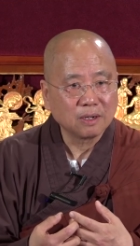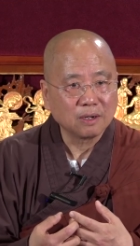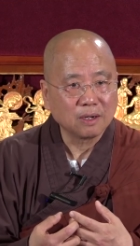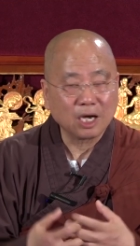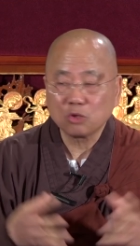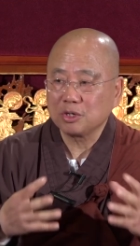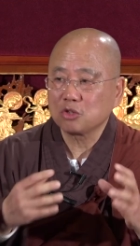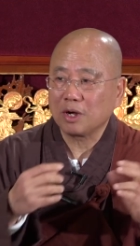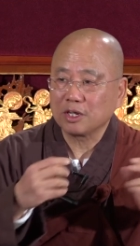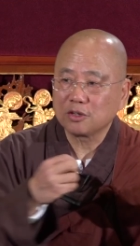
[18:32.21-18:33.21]
How do we
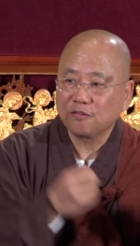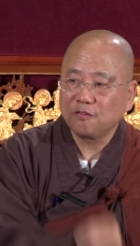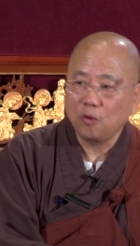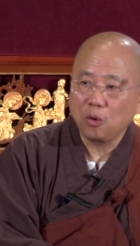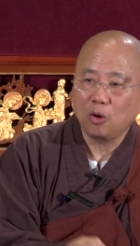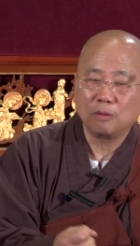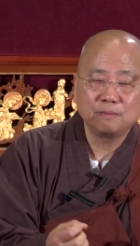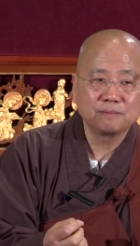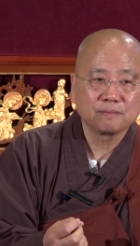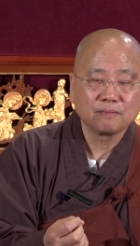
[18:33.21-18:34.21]

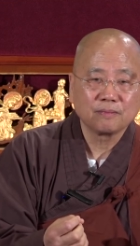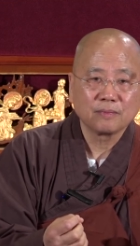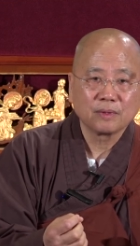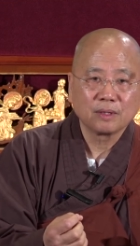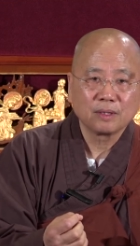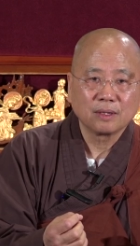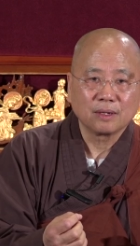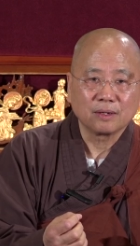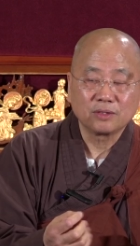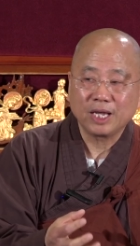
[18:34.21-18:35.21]
transform
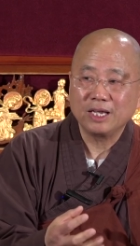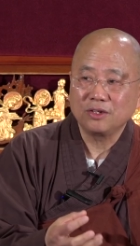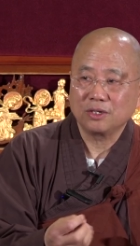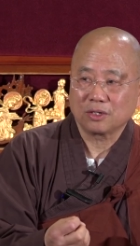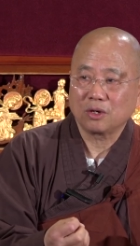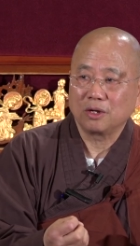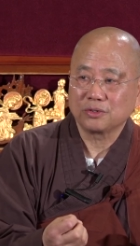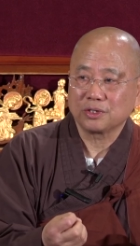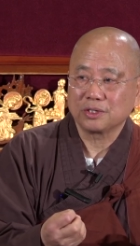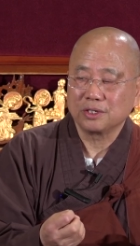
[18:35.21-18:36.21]
tainted
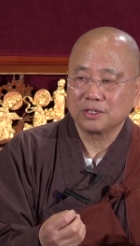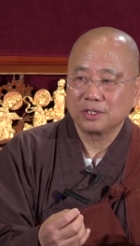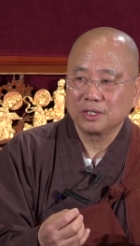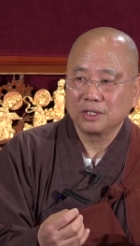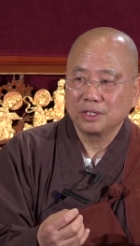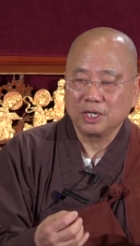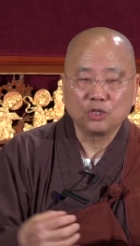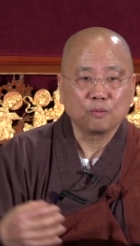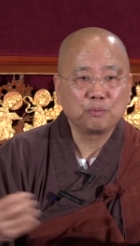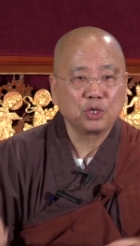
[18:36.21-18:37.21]
consciousness
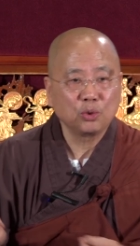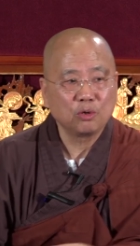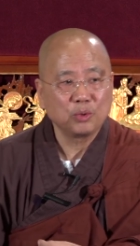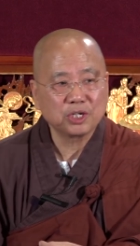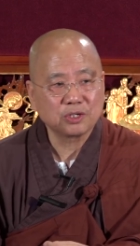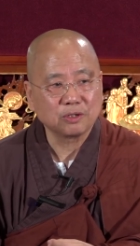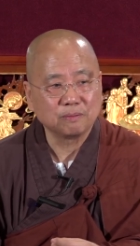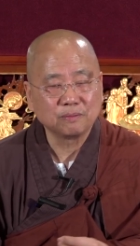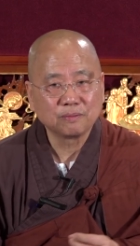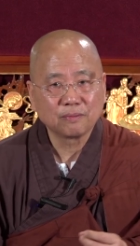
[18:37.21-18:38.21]
into pure wisdom?